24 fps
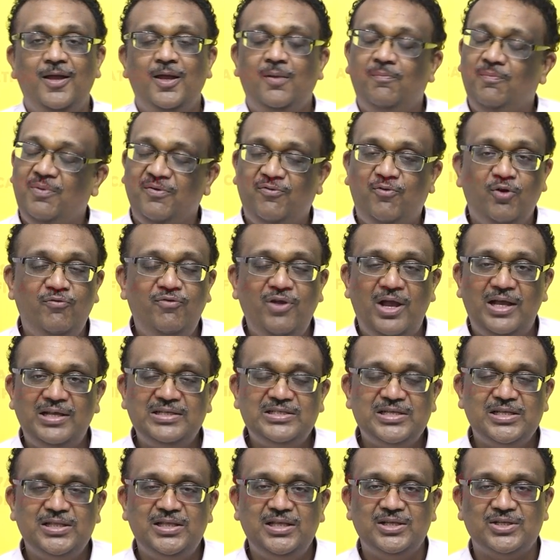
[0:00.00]
Before we
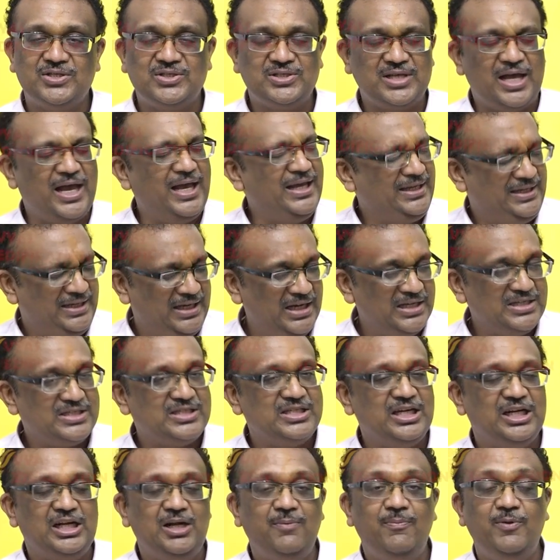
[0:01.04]
answer this, I guess
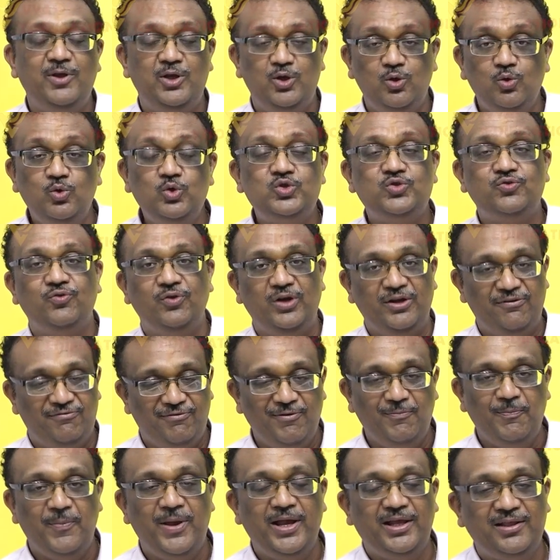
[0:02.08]
it will be useful if we
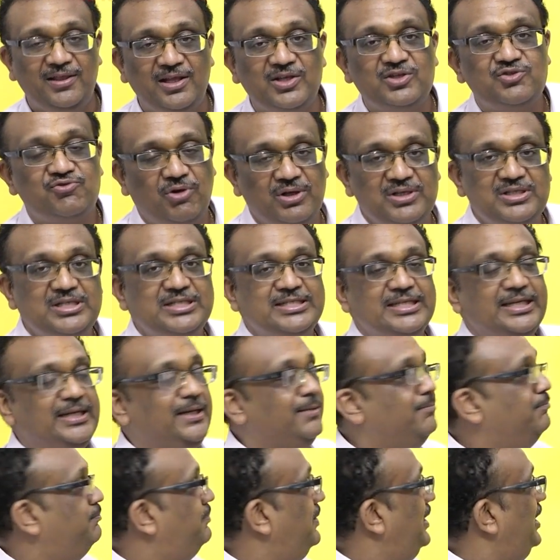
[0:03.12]
make their structures and
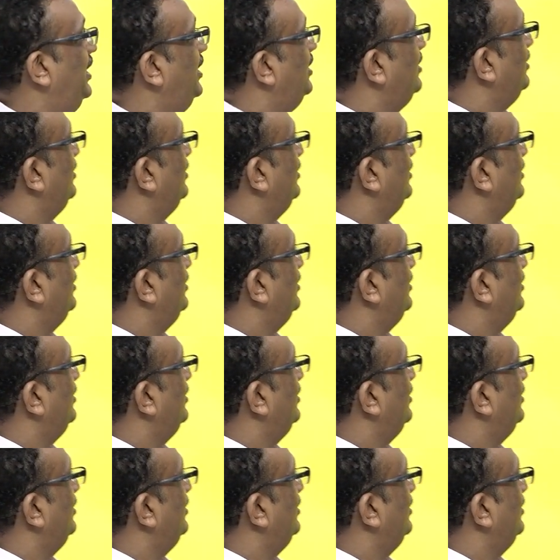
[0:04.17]
compare.